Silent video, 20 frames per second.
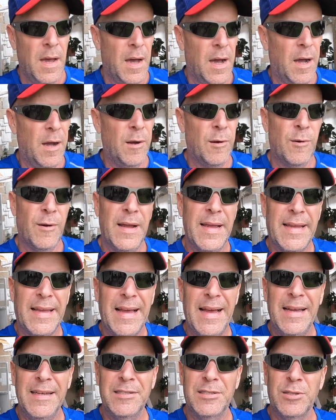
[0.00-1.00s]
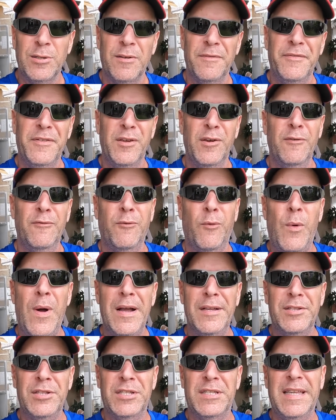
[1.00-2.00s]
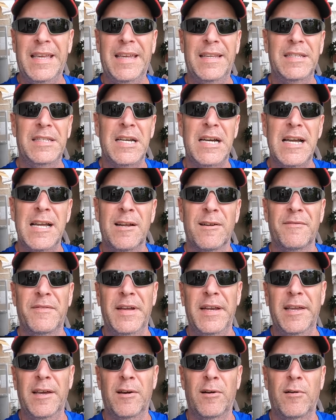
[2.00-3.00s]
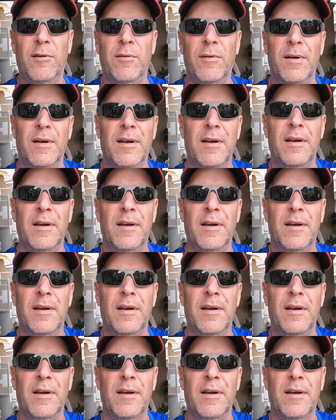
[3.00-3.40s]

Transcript: All right, guys, so if you've watched the entire video